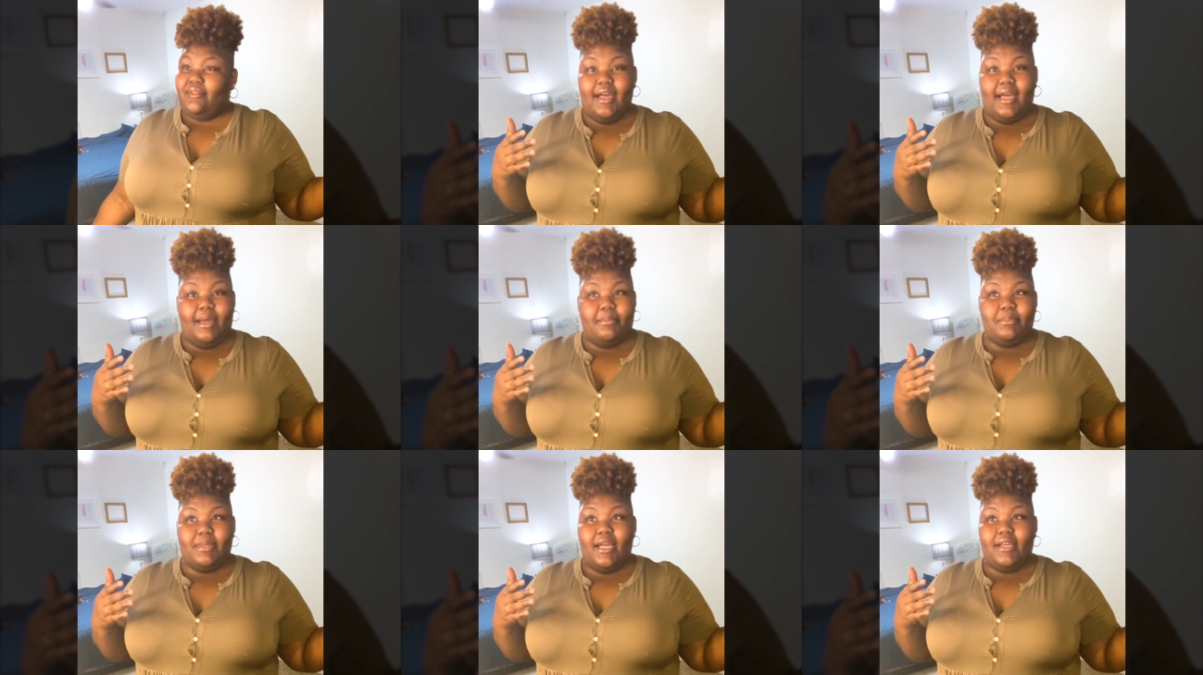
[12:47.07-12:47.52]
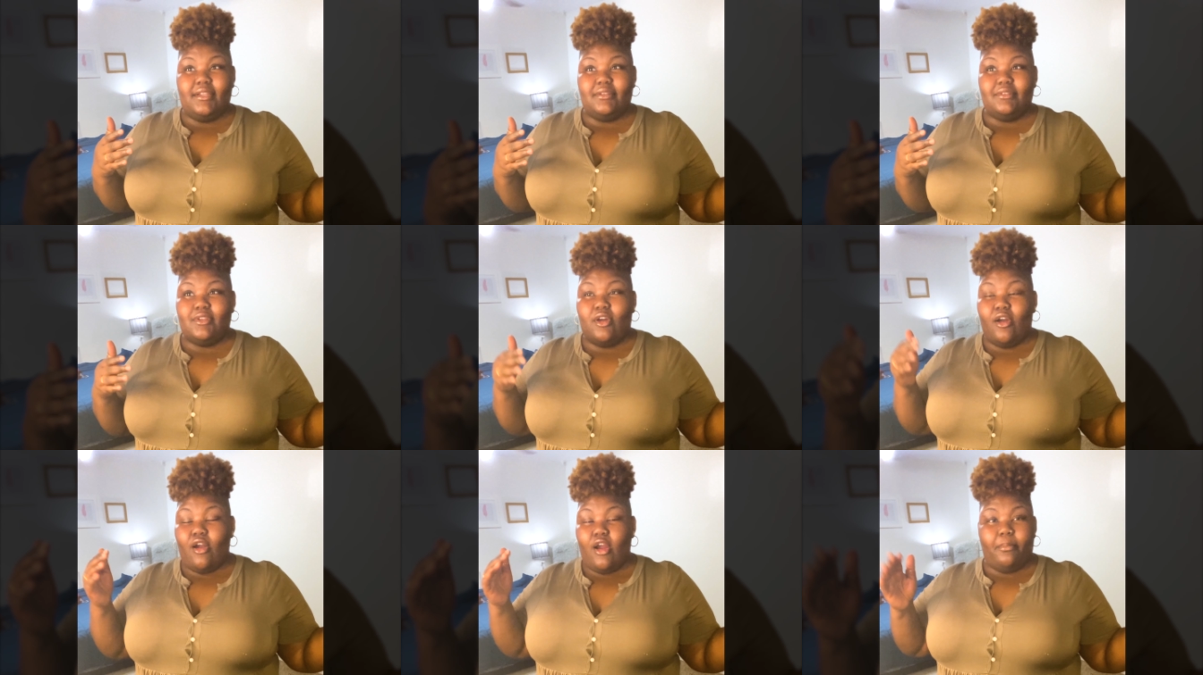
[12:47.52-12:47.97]
I'm
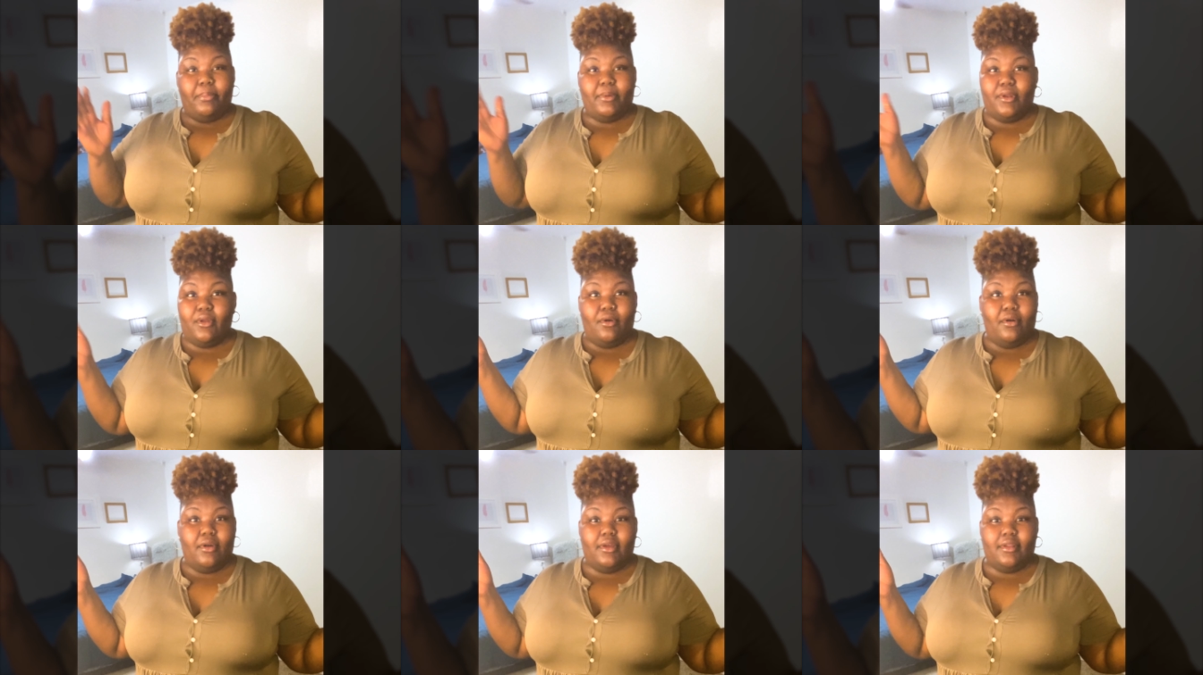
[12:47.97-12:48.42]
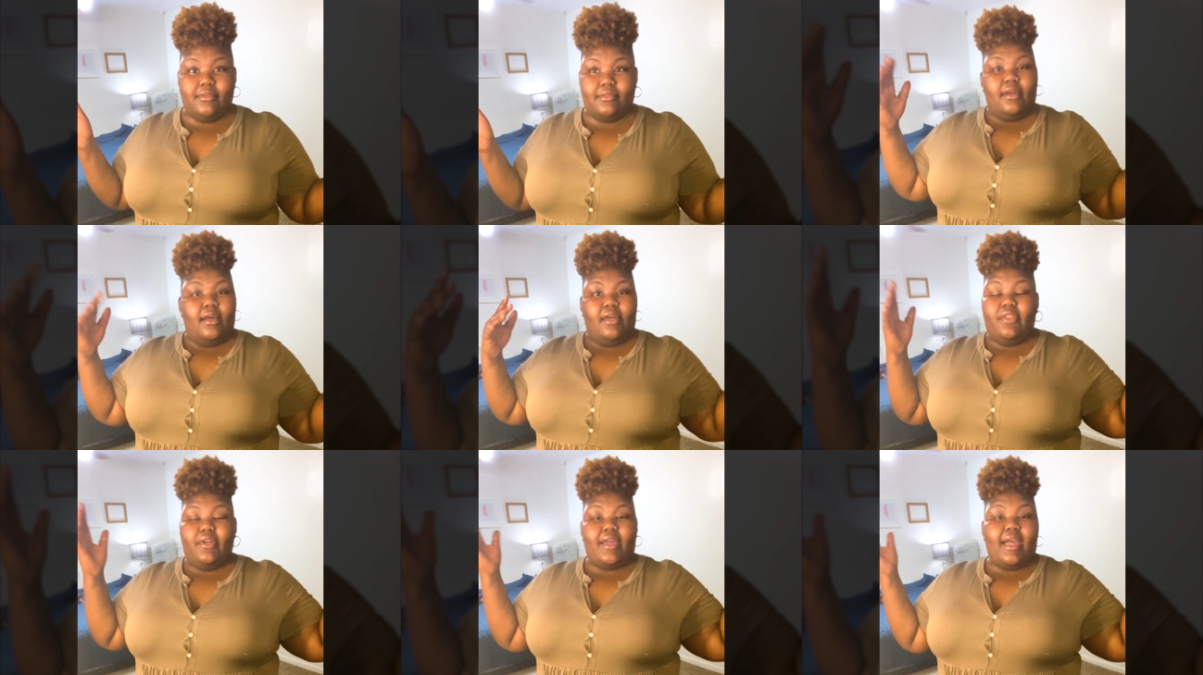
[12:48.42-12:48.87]
not harping on
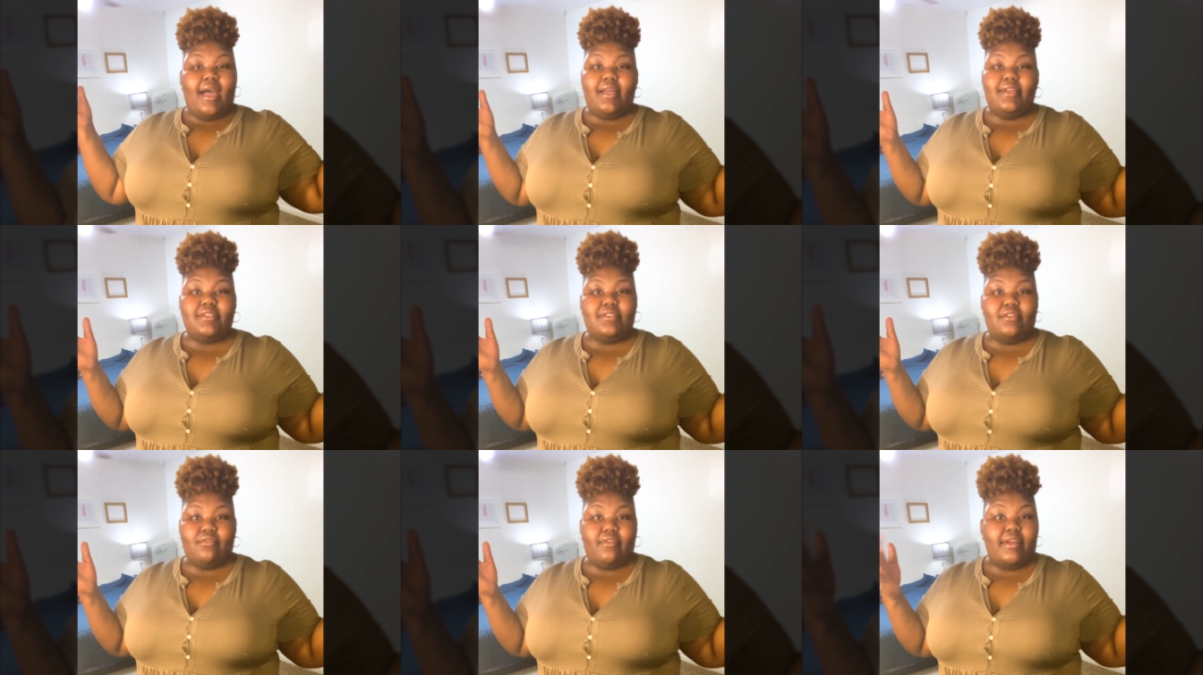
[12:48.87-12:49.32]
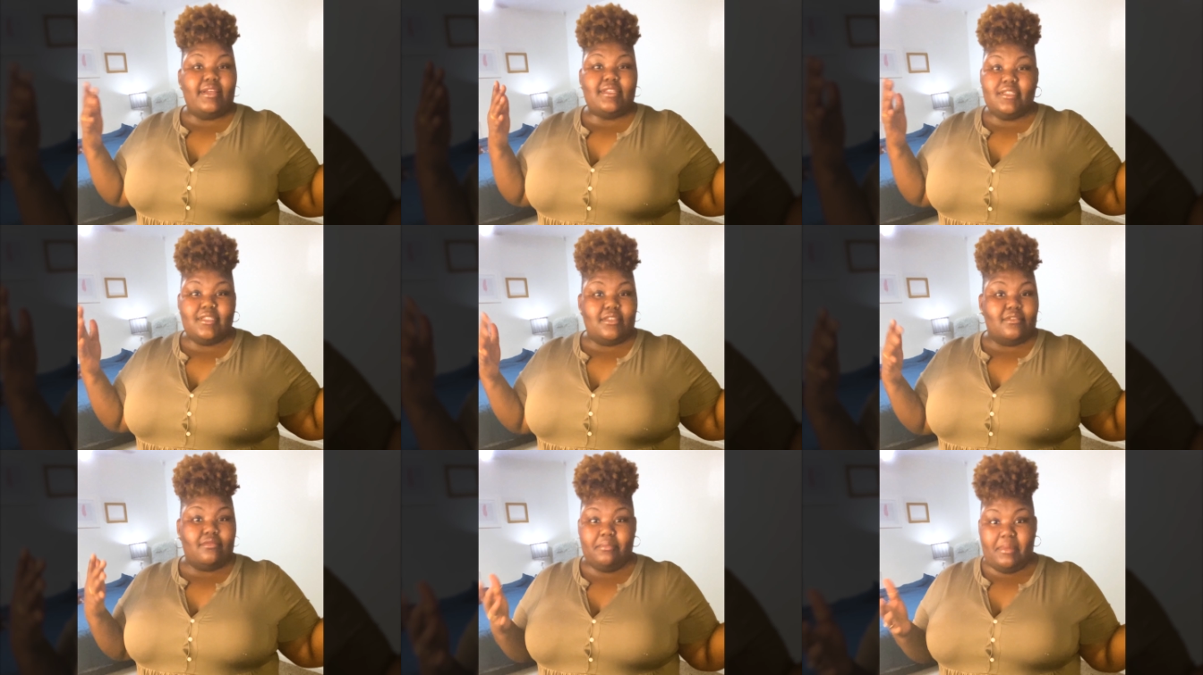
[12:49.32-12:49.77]
other kinds of
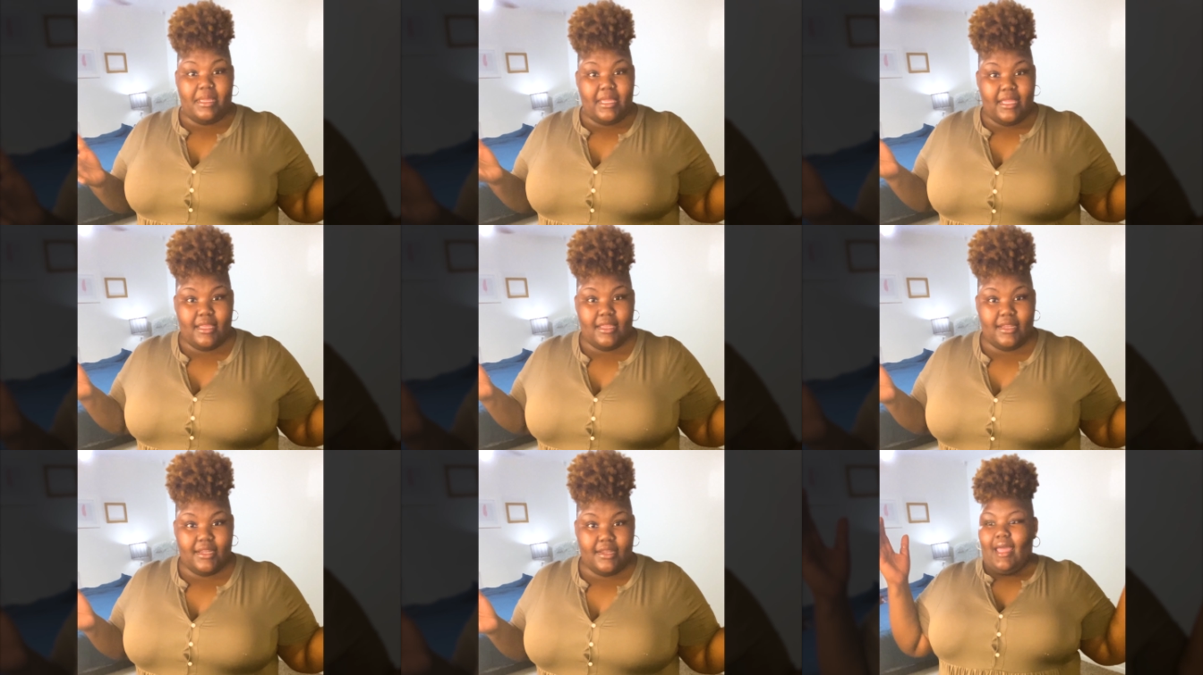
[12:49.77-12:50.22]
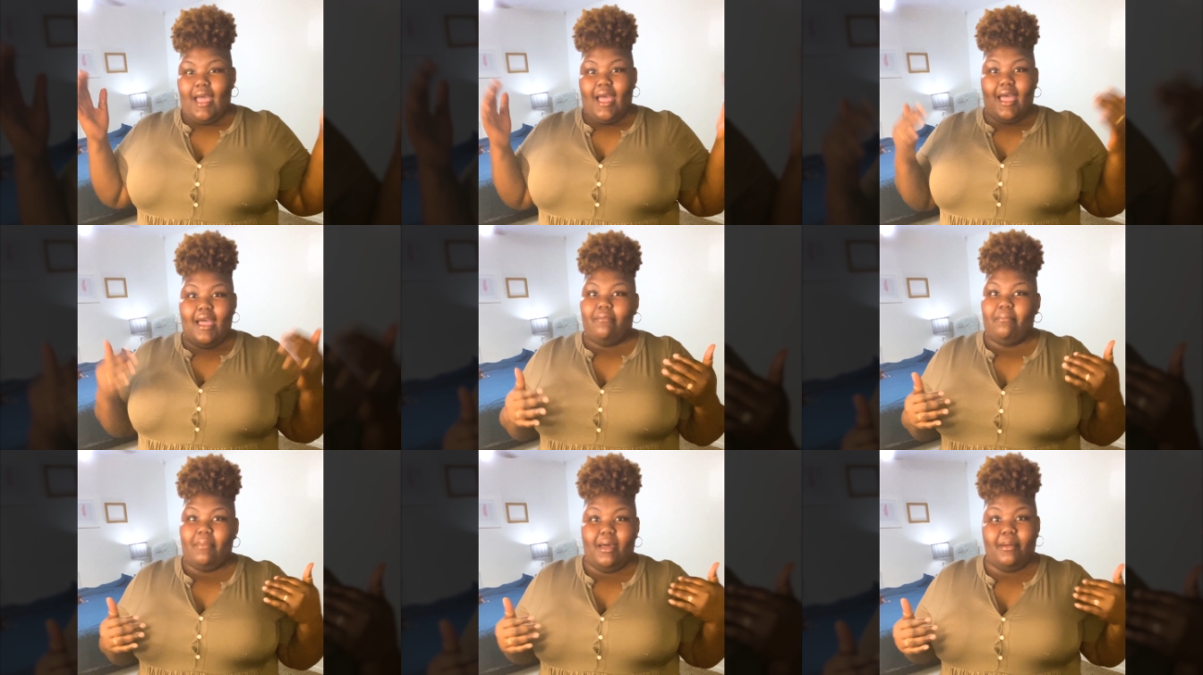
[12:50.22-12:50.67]
races of men. I
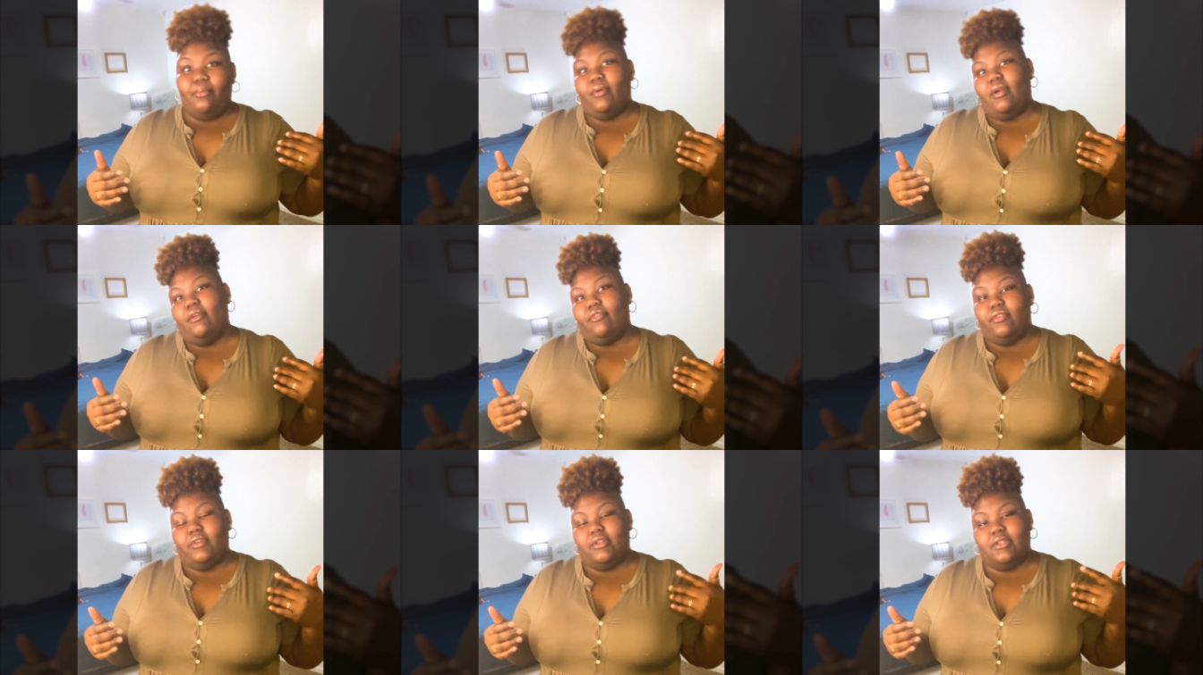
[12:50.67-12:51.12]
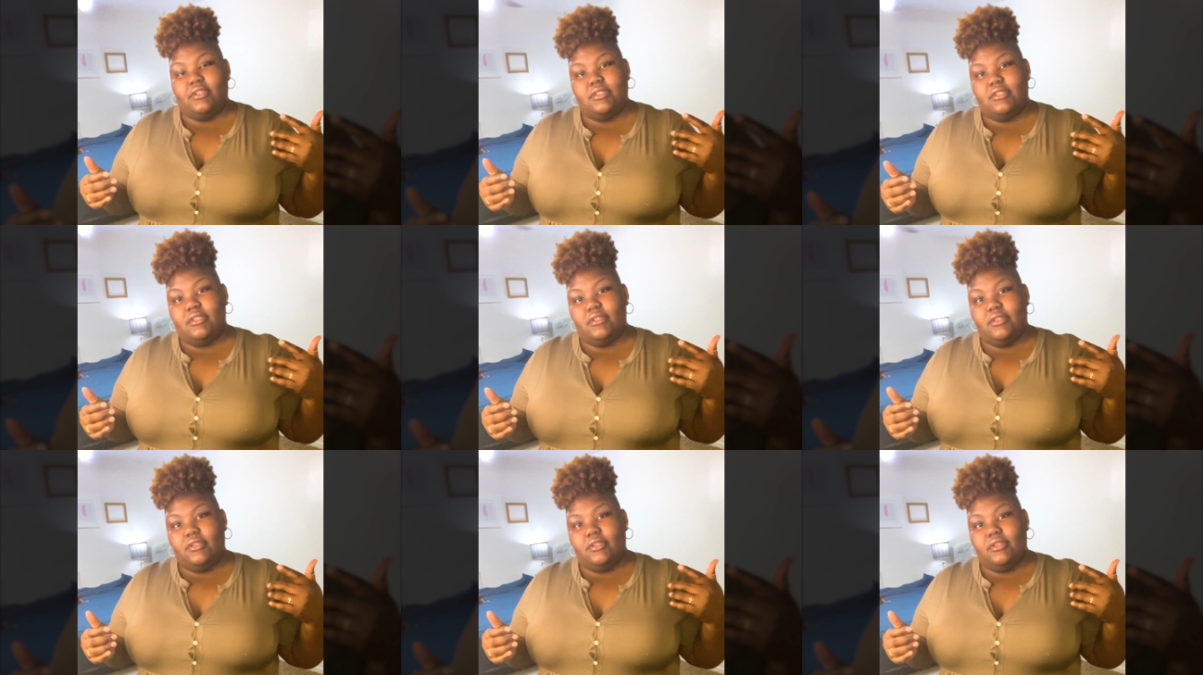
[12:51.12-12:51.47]
have my preference,